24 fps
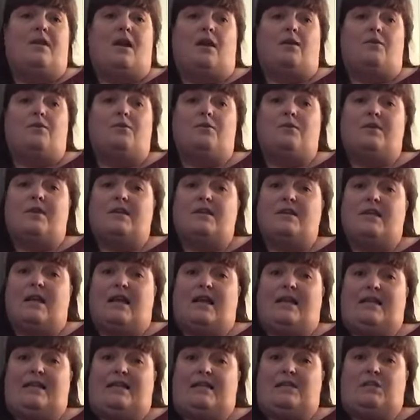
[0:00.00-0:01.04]
The other thing
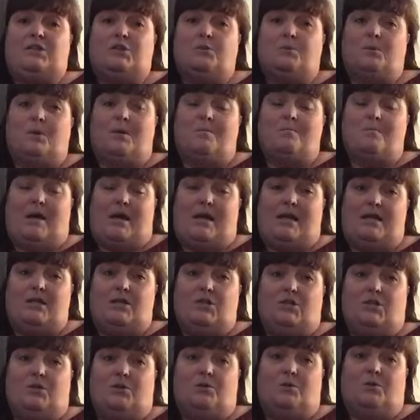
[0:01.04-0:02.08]
that I need to
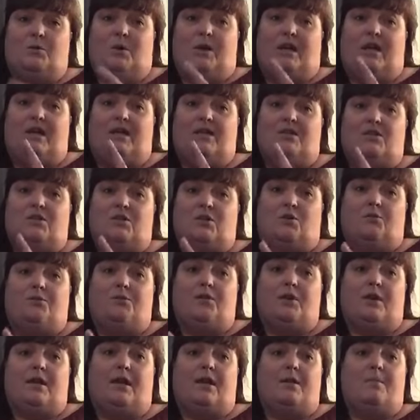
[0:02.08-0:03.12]
remind you is
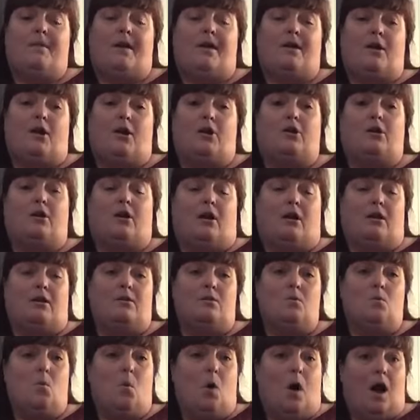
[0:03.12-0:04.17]
don't forget about our
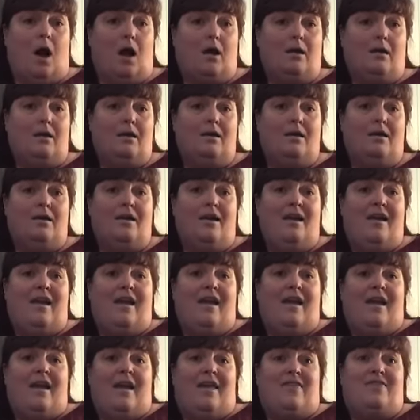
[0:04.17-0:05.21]
garden walk
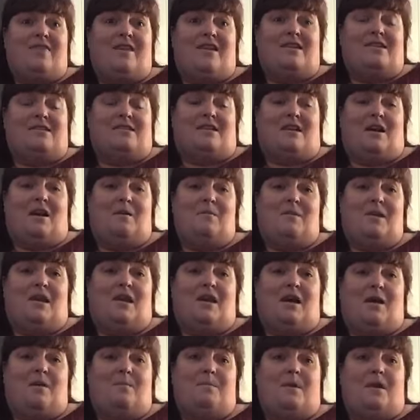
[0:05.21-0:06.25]
that is
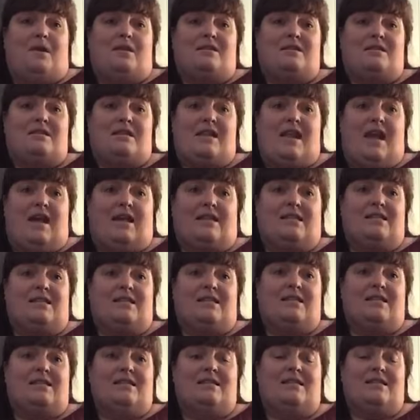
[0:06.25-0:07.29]
coming up
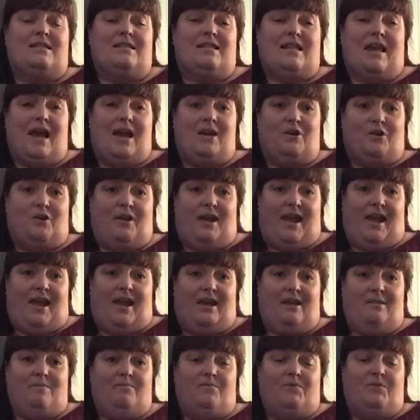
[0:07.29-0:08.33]
next
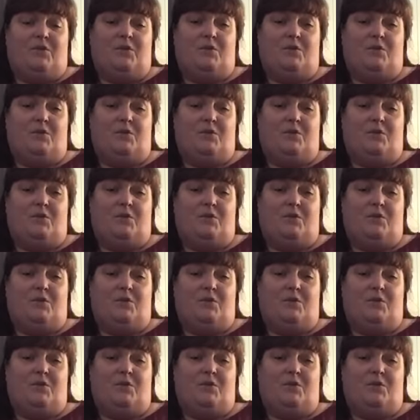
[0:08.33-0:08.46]
Saturday.